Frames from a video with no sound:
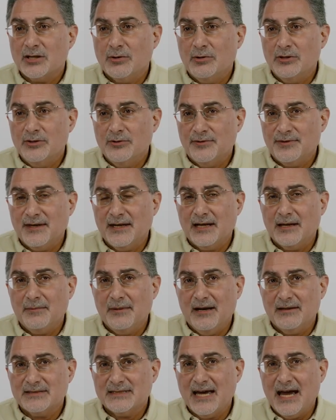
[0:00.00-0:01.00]
so when you think
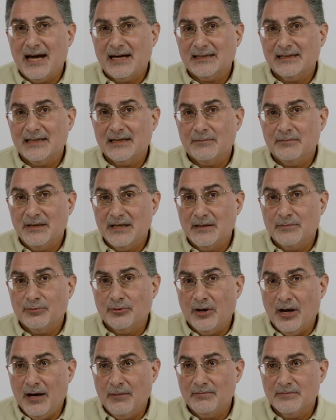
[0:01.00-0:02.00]
about tackling big
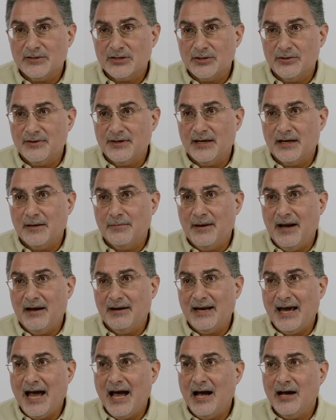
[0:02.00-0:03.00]
problems, you think
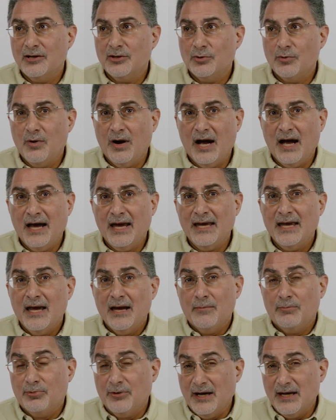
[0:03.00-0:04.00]
about, how do I
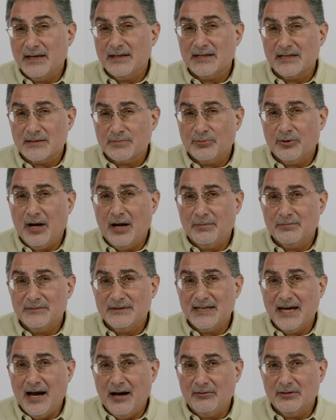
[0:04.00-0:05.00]
break this problem
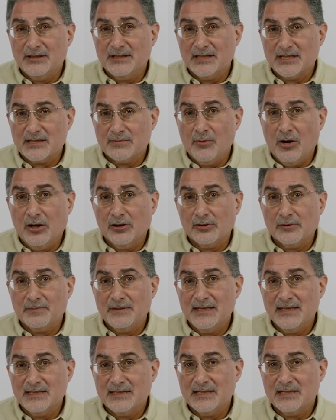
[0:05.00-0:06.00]
down into smaller
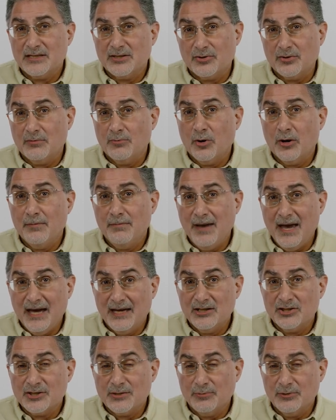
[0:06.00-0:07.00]
pieces that are more
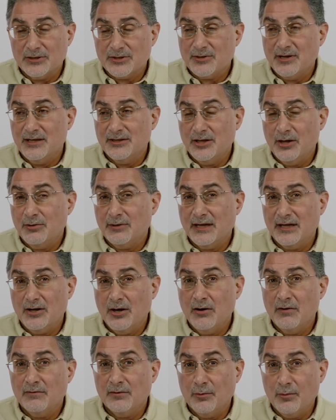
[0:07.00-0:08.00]
manageable so I don't get
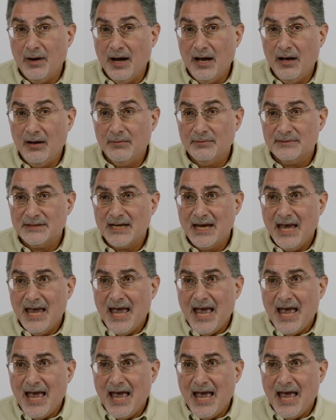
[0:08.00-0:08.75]
overwhelmed?